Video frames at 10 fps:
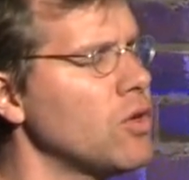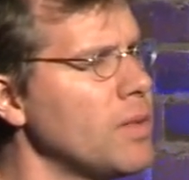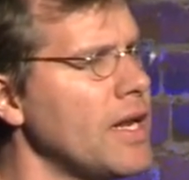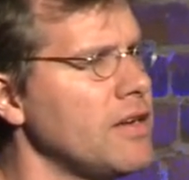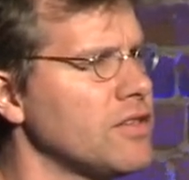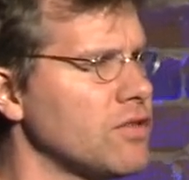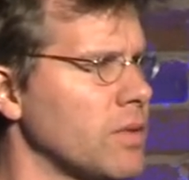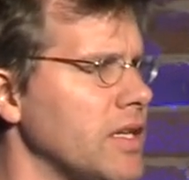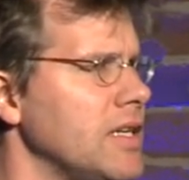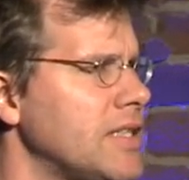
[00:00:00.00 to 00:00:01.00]
Kubernetes is
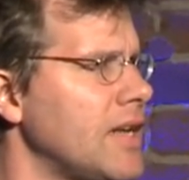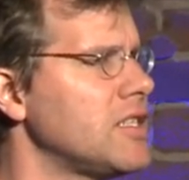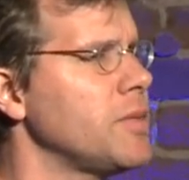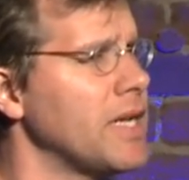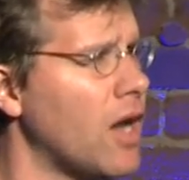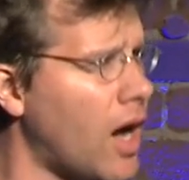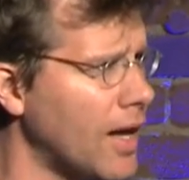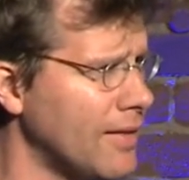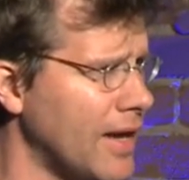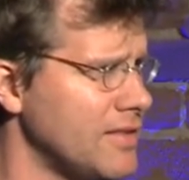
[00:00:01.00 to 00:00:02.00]
really intended to be an
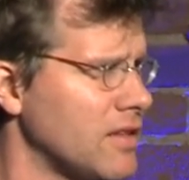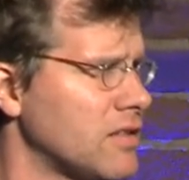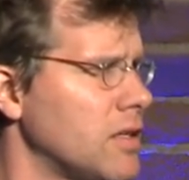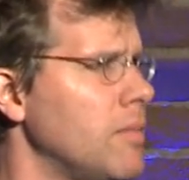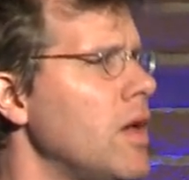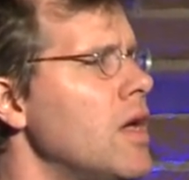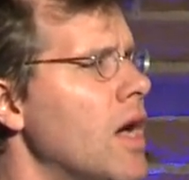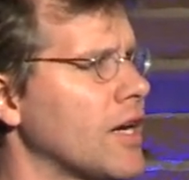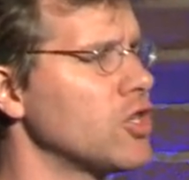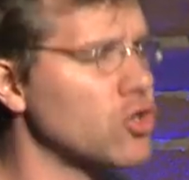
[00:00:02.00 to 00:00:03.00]
online system,
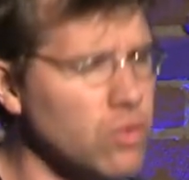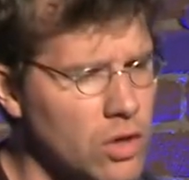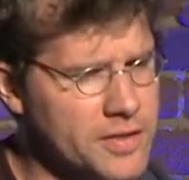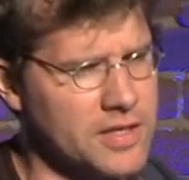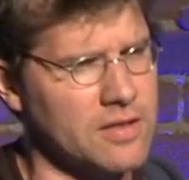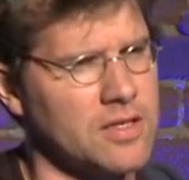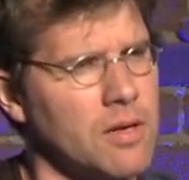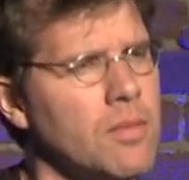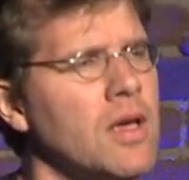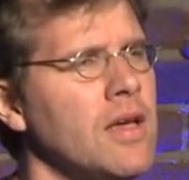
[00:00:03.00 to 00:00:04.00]
a control
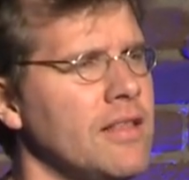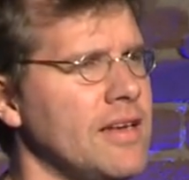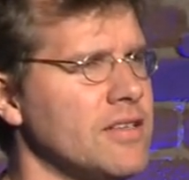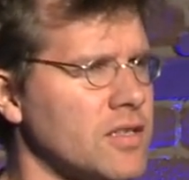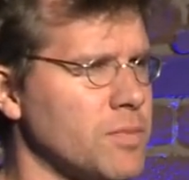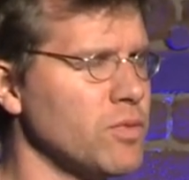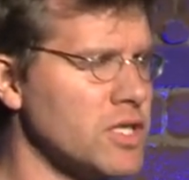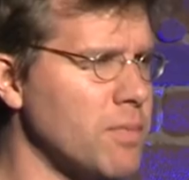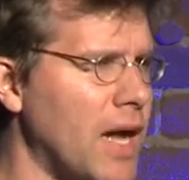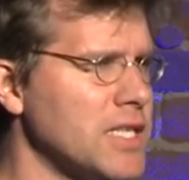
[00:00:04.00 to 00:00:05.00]
system that is
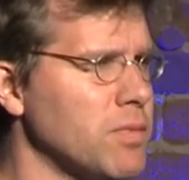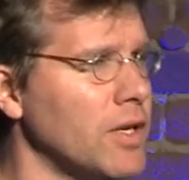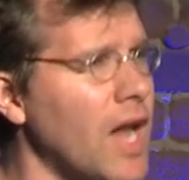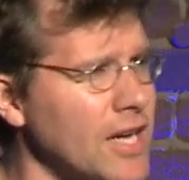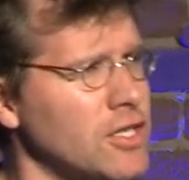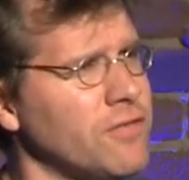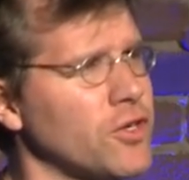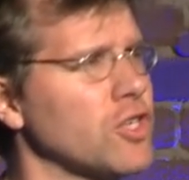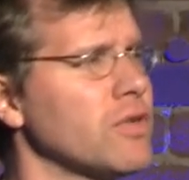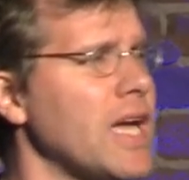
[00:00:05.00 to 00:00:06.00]
responsible not just
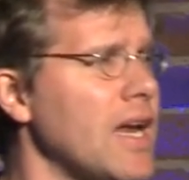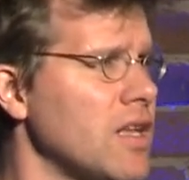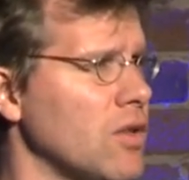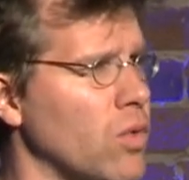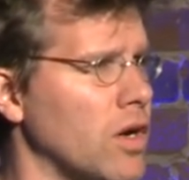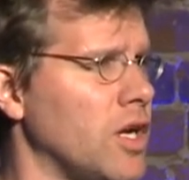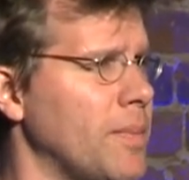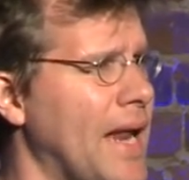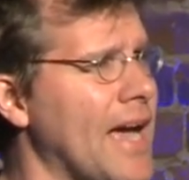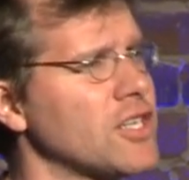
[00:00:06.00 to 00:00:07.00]
for creating the world,
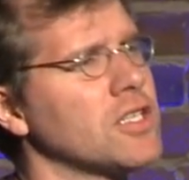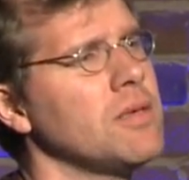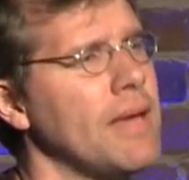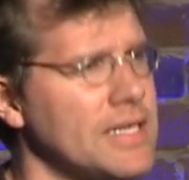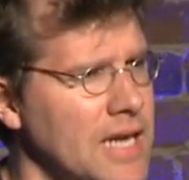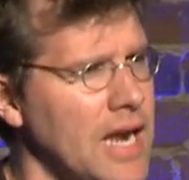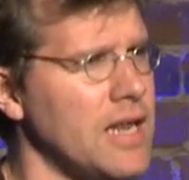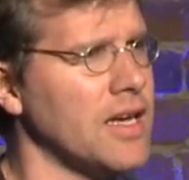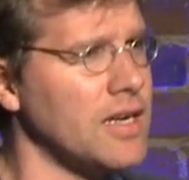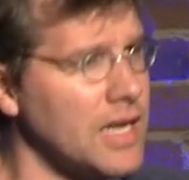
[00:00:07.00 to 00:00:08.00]
but actually
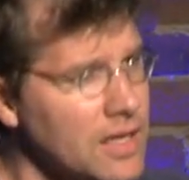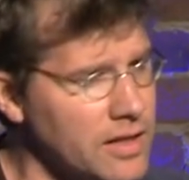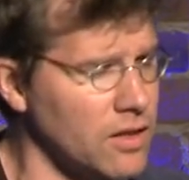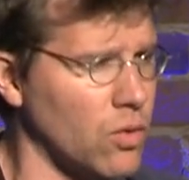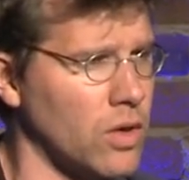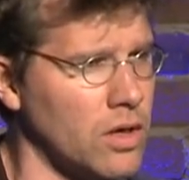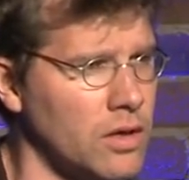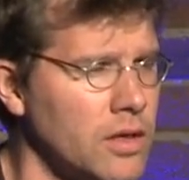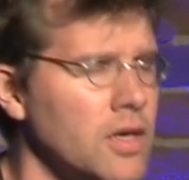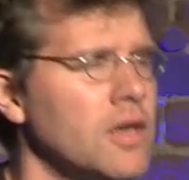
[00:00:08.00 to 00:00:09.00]
maintaining and healing the
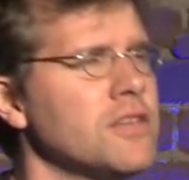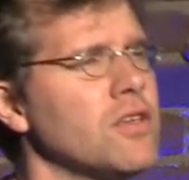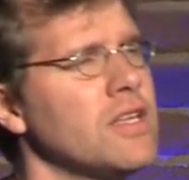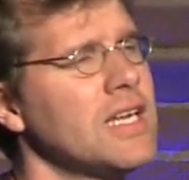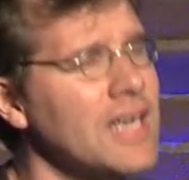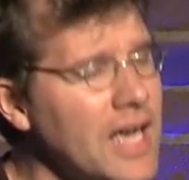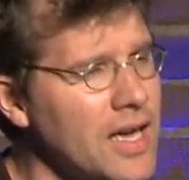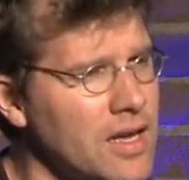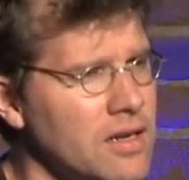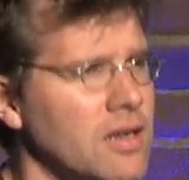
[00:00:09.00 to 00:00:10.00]
world, so that
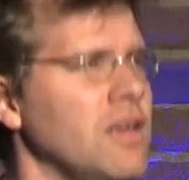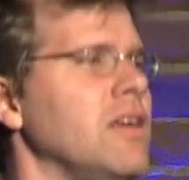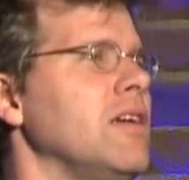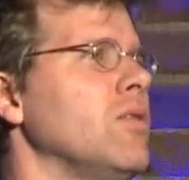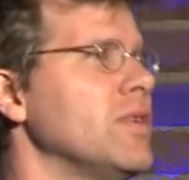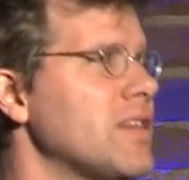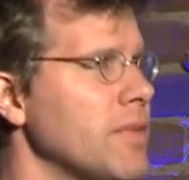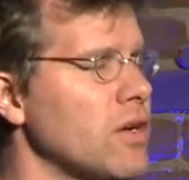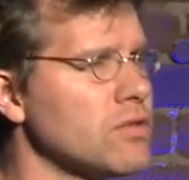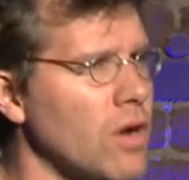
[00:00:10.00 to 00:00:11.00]
again, when
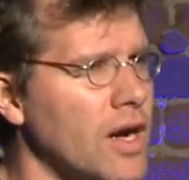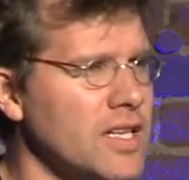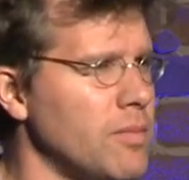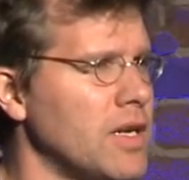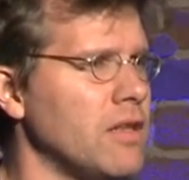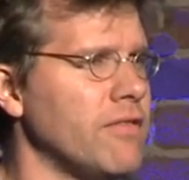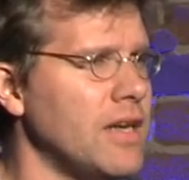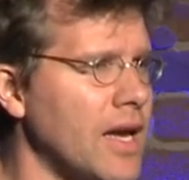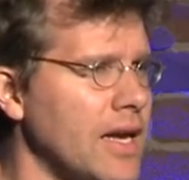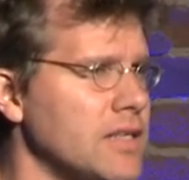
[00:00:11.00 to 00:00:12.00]
something goes wrong in the middle of the
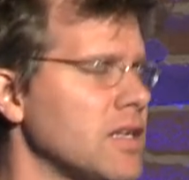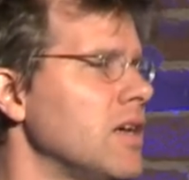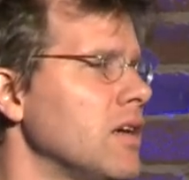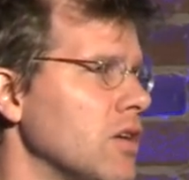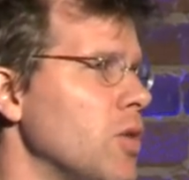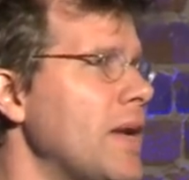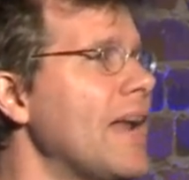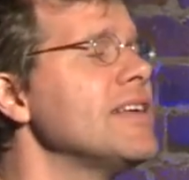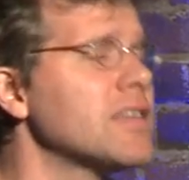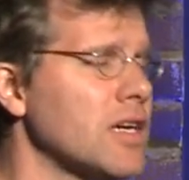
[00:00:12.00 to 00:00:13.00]
night,
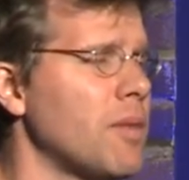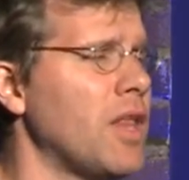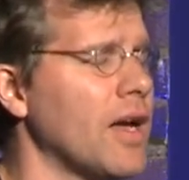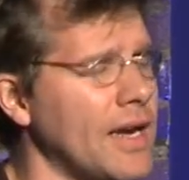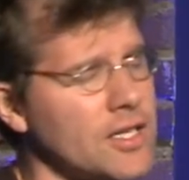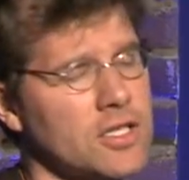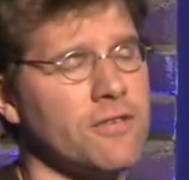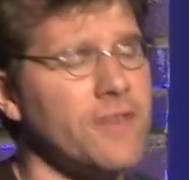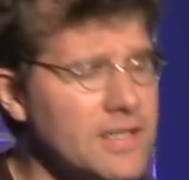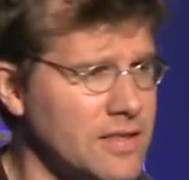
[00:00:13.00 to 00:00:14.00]
Kubernetes can come along and actually
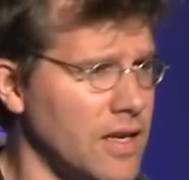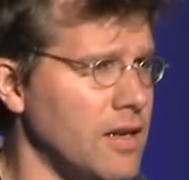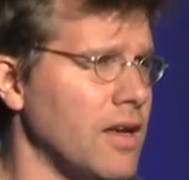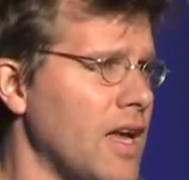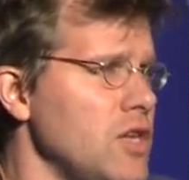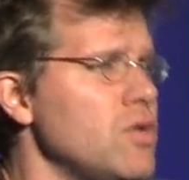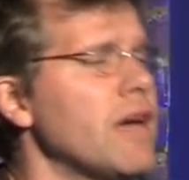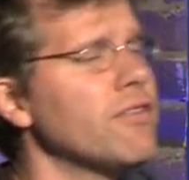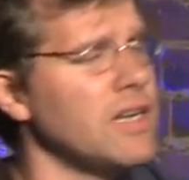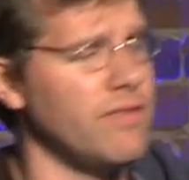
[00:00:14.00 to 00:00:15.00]
fix it, and you
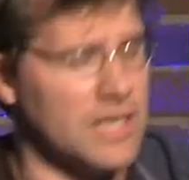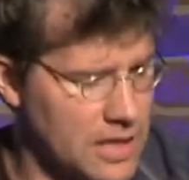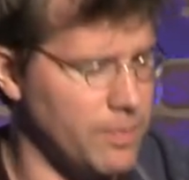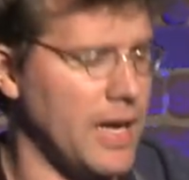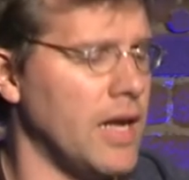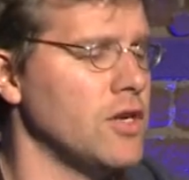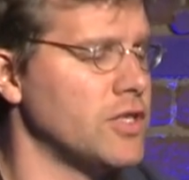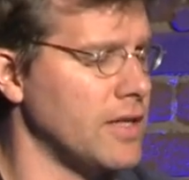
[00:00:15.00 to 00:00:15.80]
never even get paged.